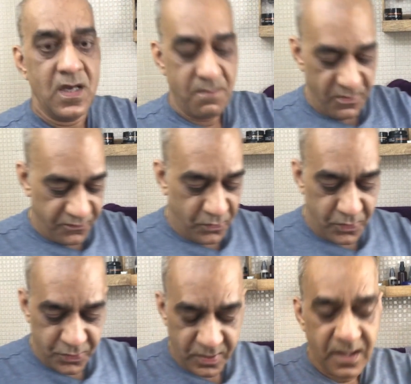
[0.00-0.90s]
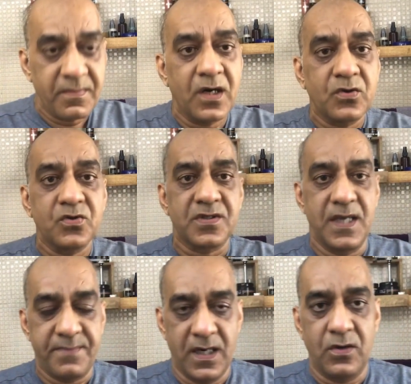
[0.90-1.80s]
Before you're about to
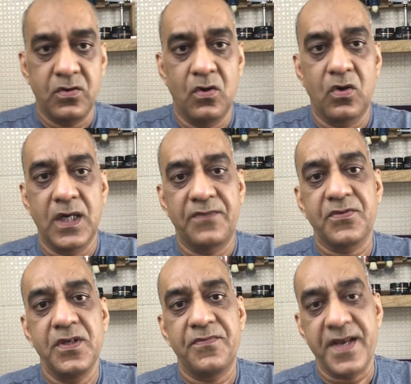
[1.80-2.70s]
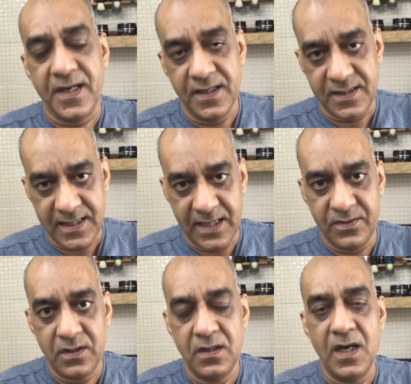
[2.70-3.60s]
step out or after you've taken a
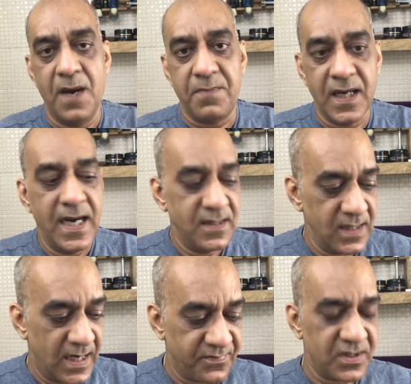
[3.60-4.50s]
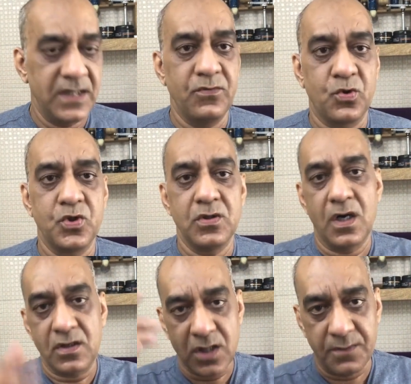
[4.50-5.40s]
shower, apply the aftershave lotion
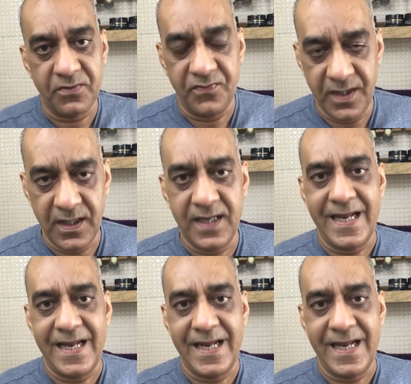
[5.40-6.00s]
on top of it.